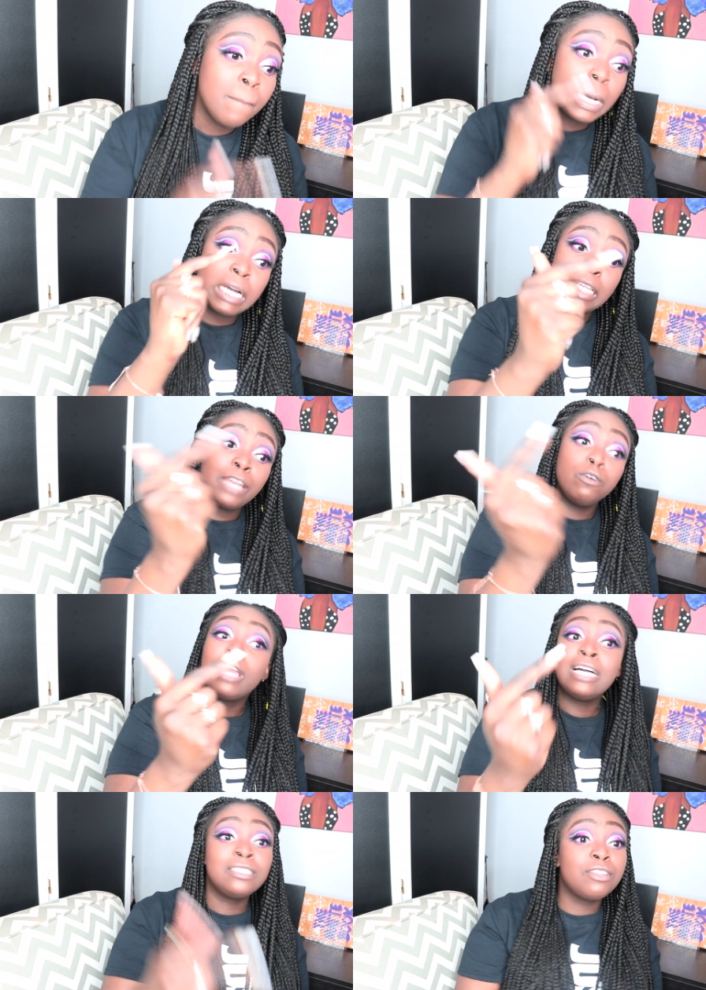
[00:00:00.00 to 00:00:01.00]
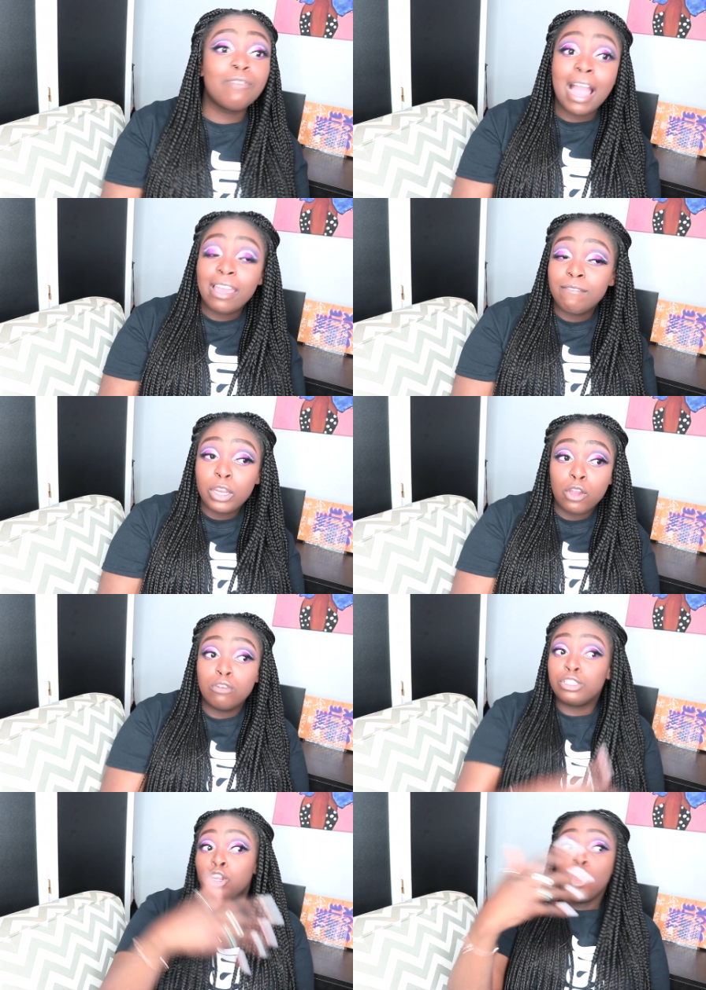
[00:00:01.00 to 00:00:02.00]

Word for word: Because I know y'all see the riot videos, and